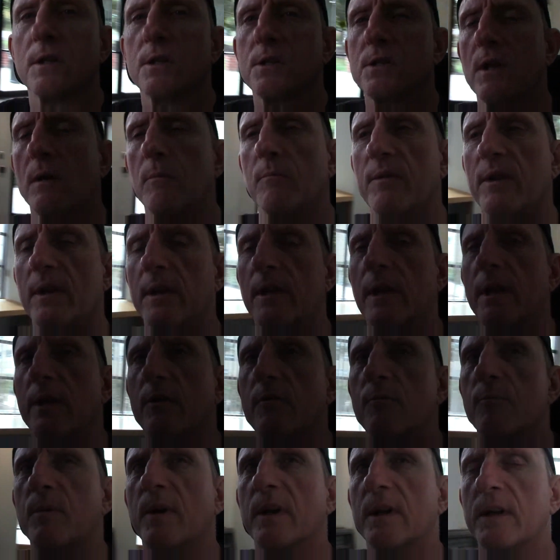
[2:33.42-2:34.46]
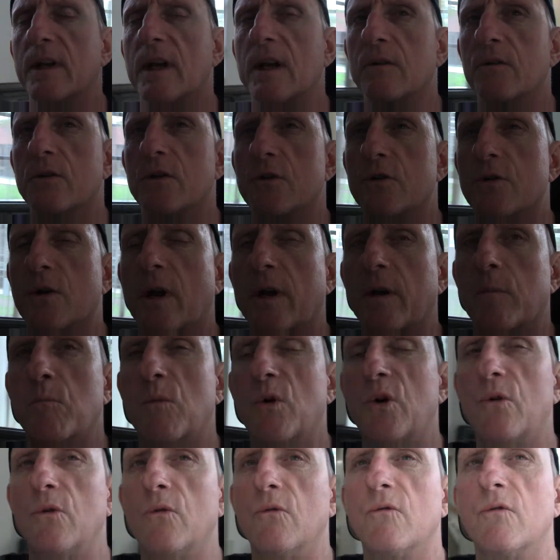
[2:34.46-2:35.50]
it is something that you've picked out to try to
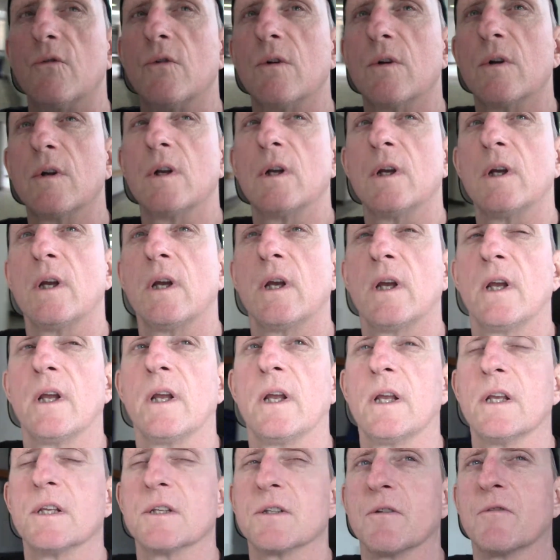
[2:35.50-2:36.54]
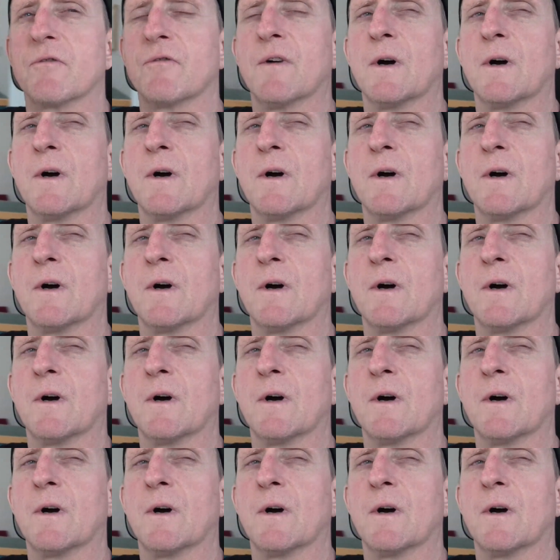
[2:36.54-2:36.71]
move isn't